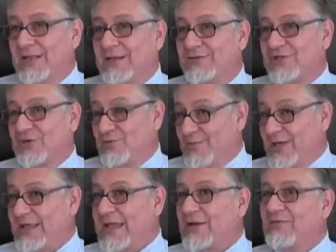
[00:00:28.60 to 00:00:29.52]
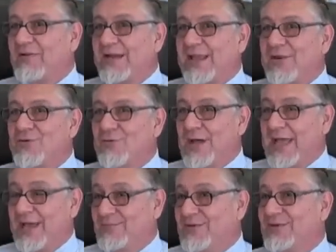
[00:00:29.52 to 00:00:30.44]
General Mariano Vallejo
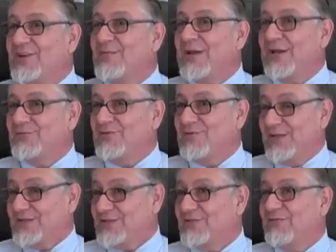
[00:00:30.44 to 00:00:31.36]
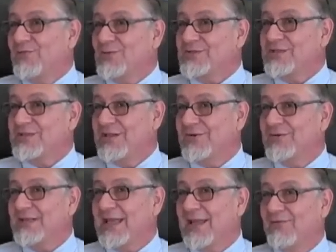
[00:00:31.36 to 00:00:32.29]
had been the commander of the Mexican forces here
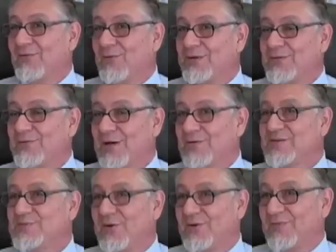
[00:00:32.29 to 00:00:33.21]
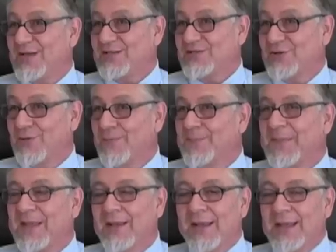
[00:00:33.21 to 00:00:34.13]
in California while it was part of Mexico.
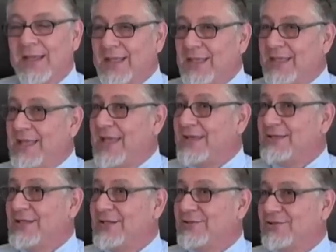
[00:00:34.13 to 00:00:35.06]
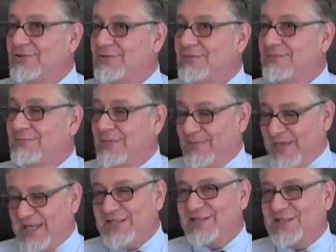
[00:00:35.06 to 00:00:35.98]
He had
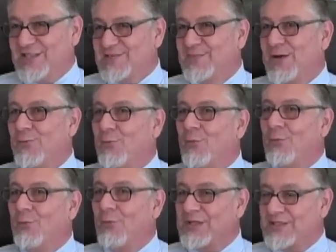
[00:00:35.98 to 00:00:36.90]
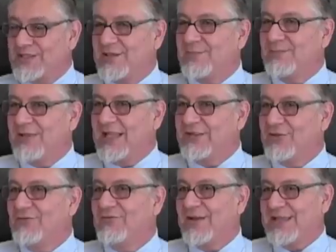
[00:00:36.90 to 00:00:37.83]
many sons, but one son,
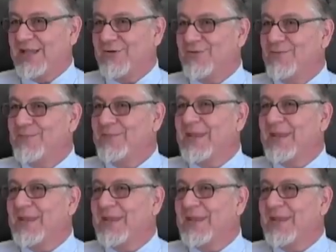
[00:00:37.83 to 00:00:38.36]
Platon Vallejo,